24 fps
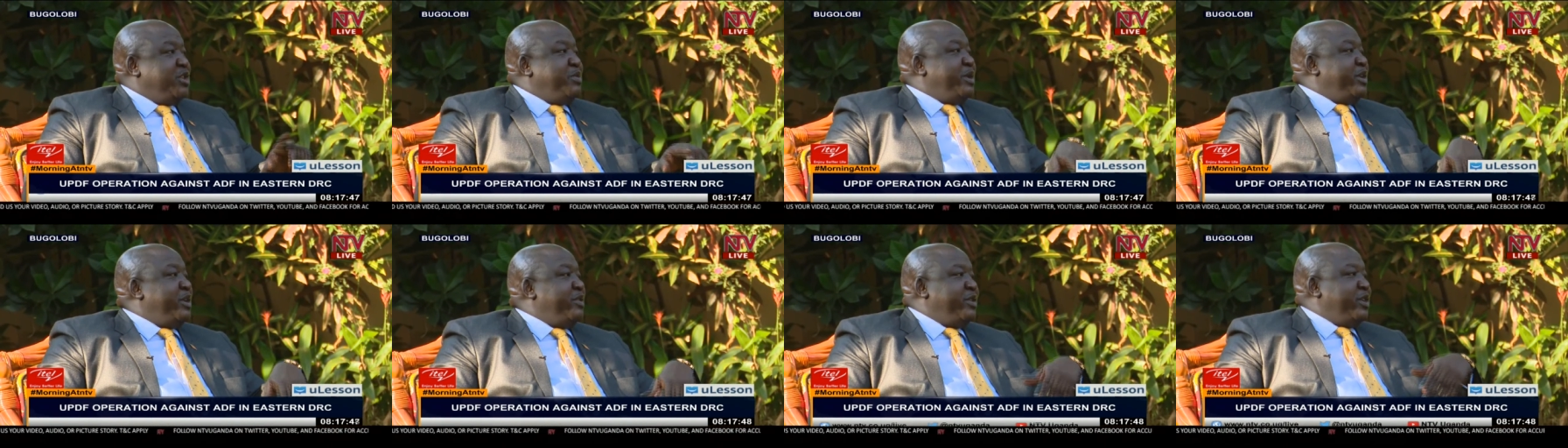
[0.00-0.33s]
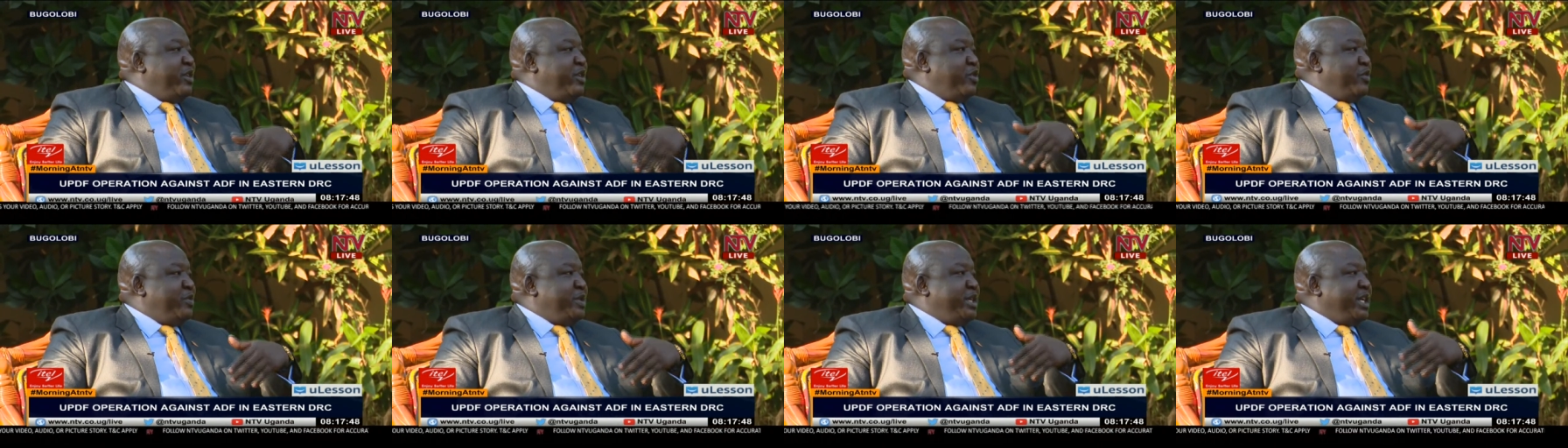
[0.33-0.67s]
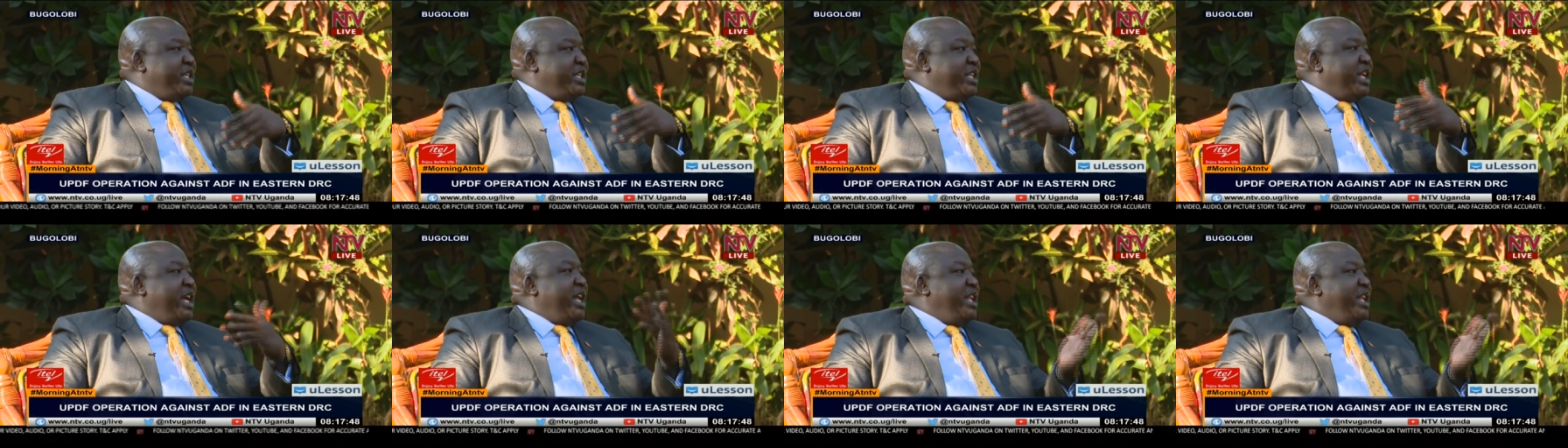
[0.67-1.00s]
they might have
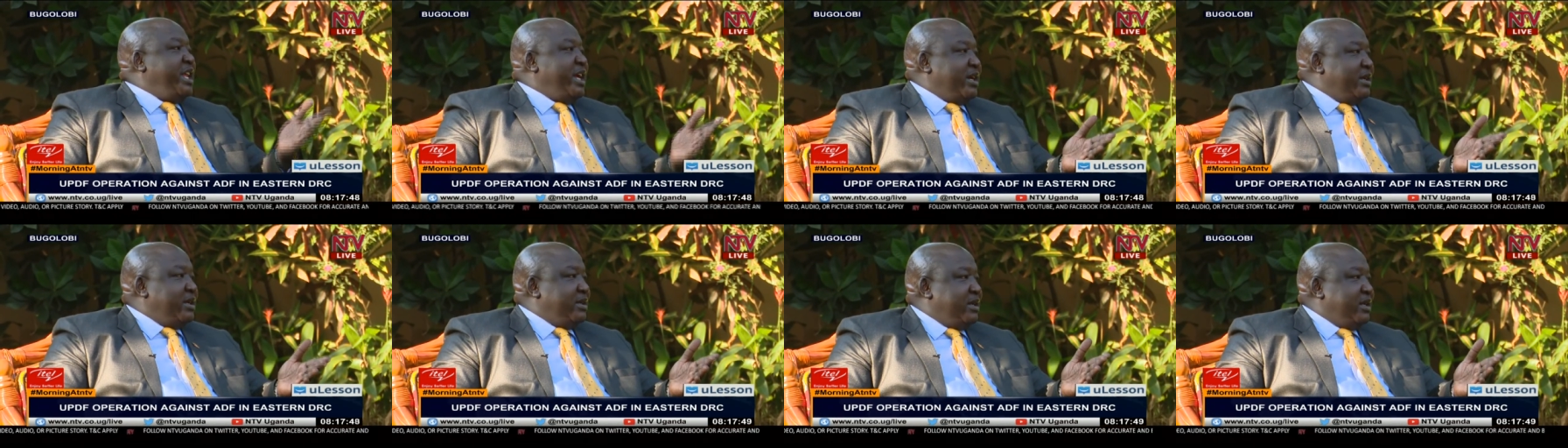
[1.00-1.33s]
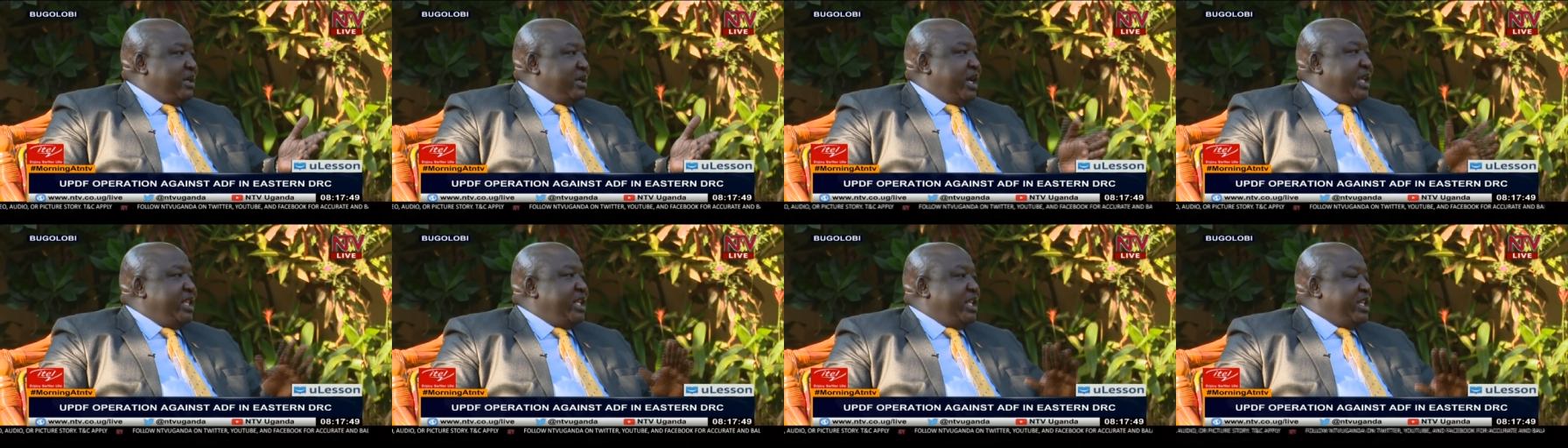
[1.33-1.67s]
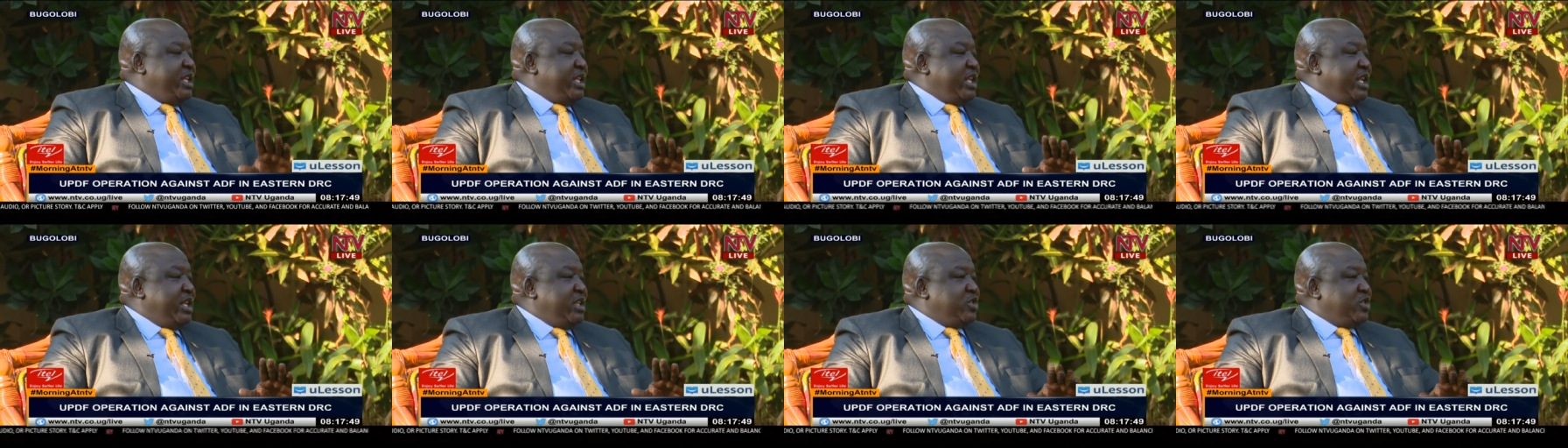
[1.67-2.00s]
objected earlier, and they
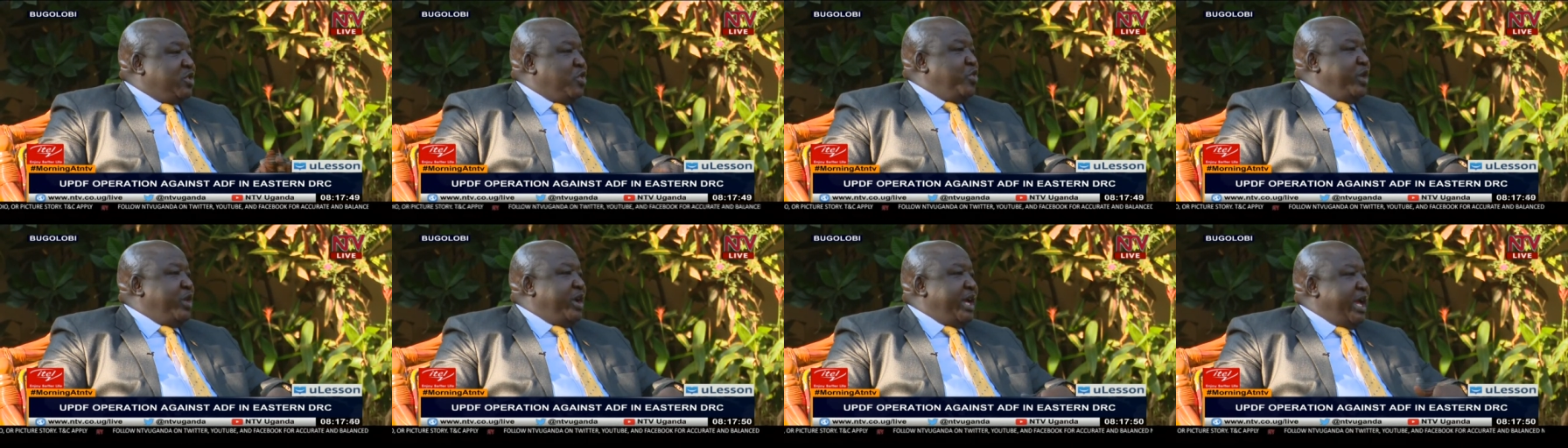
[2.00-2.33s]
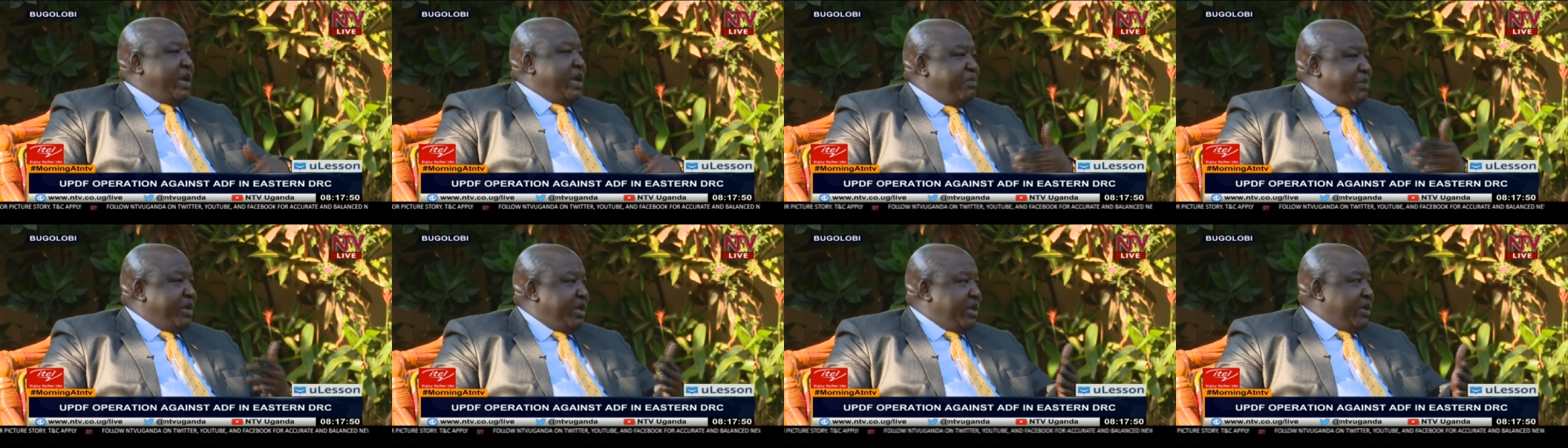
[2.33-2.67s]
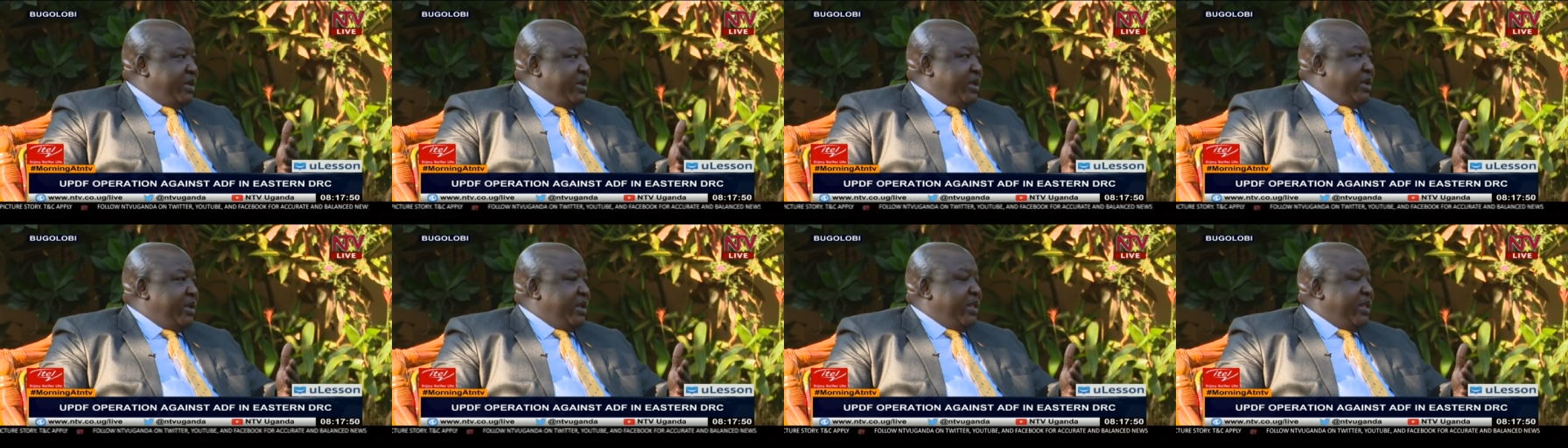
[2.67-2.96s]
didn't. So we are happy